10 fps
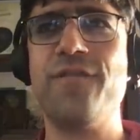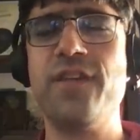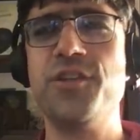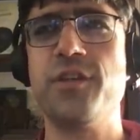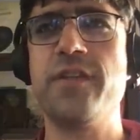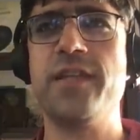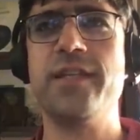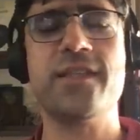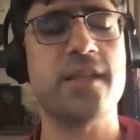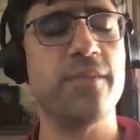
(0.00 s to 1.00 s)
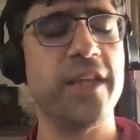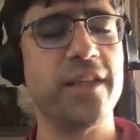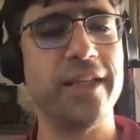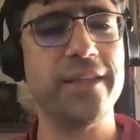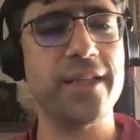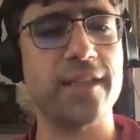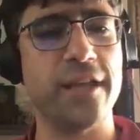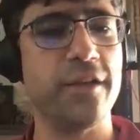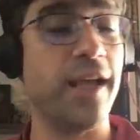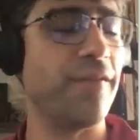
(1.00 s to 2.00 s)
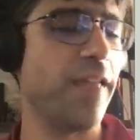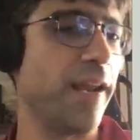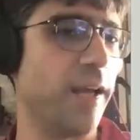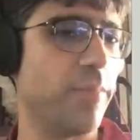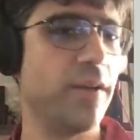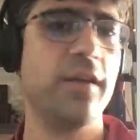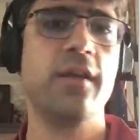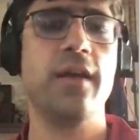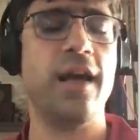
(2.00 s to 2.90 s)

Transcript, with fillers: a feature that did something like this, I could have that happen.